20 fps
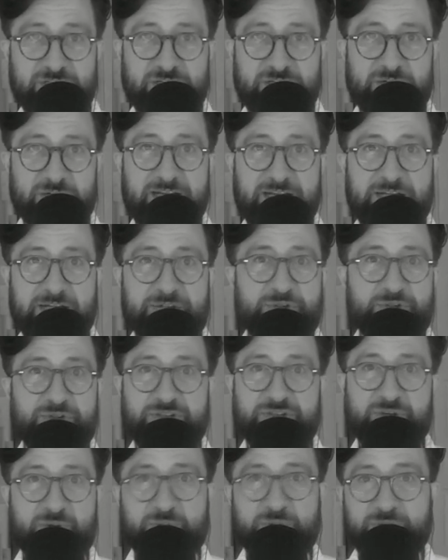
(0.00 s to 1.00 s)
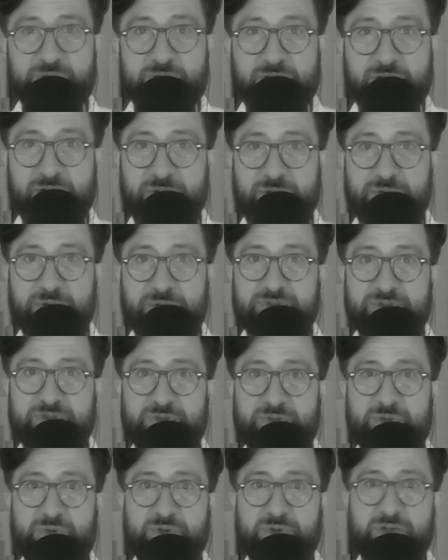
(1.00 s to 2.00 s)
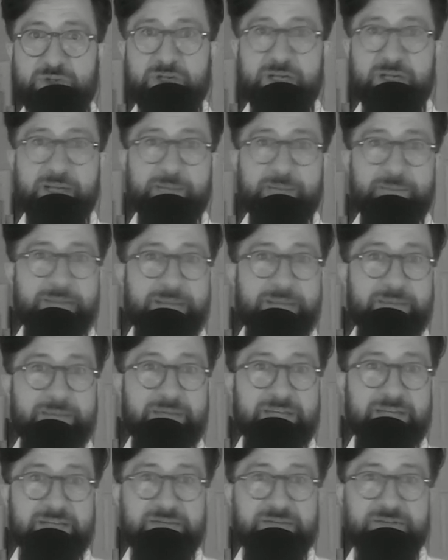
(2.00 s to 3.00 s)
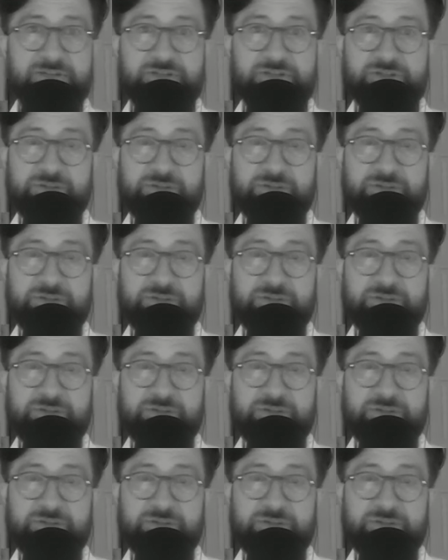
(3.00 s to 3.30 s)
like use their own clothes, or maybe even